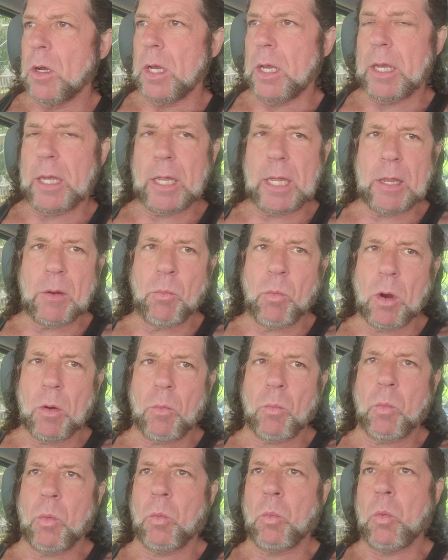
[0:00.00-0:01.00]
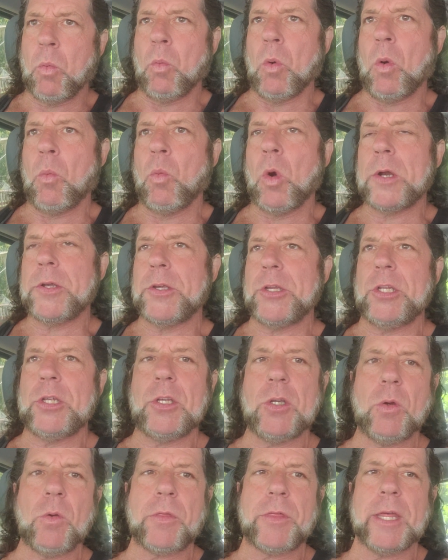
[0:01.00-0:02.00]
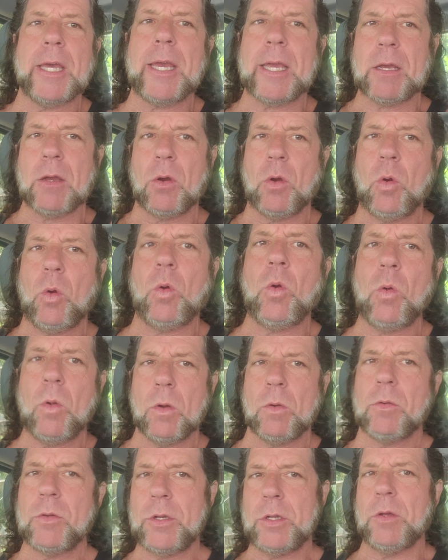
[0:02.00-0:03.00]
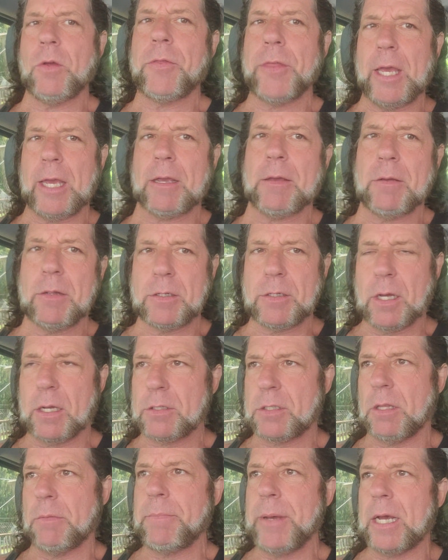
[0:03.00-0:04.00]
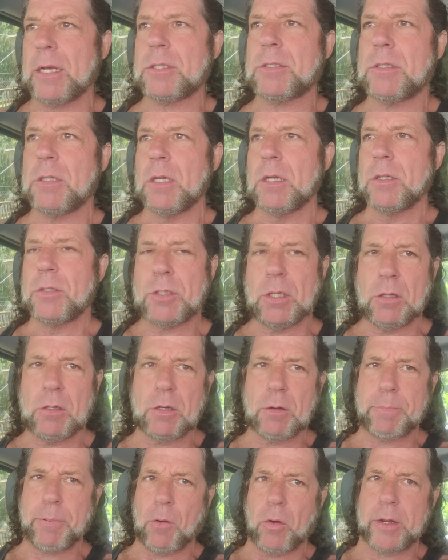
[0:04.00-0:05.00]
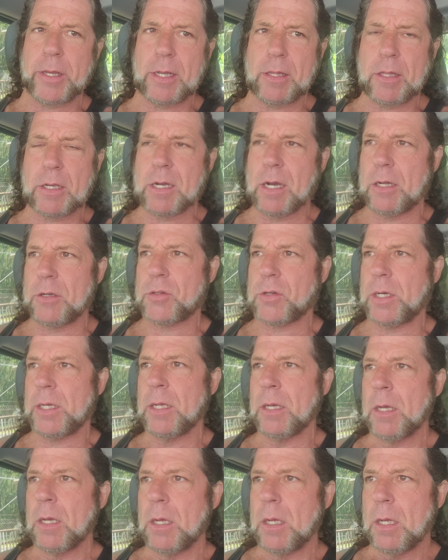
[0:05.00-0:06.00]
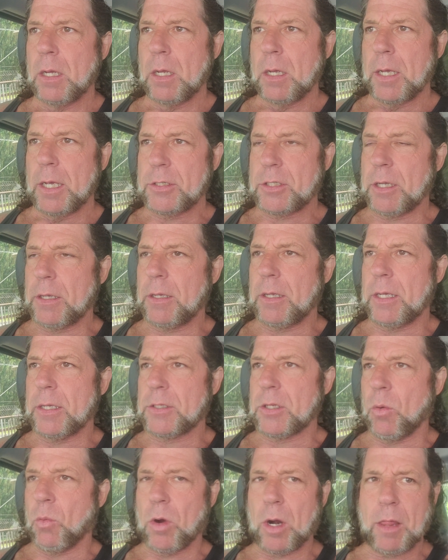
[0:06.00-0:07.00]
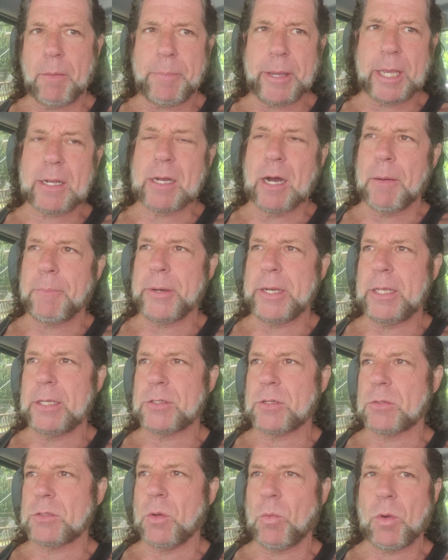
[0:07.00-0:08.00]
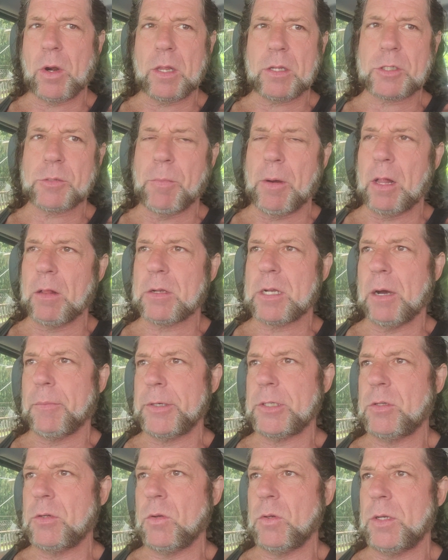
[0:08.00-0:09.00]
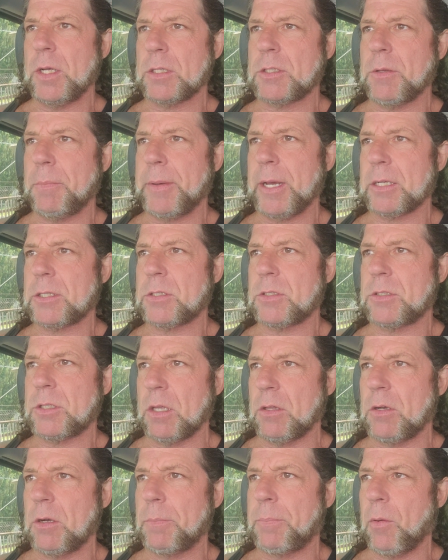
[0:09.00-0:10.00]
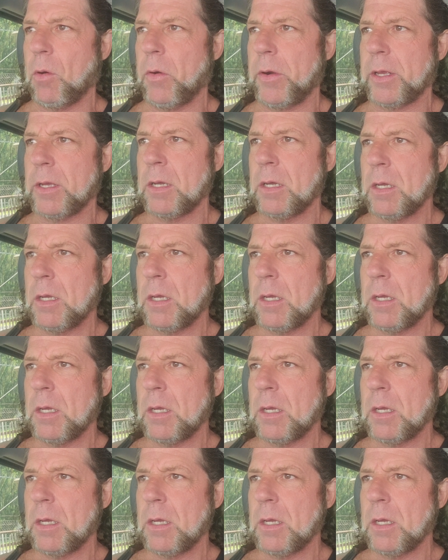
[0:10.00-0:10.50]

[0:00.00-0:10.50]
and, and what, what what do you think? Who do you think does the best cylinder porting in the country? Is it is it one of the big companies or is it one of the smaller companies? Who does the best cylinder porting?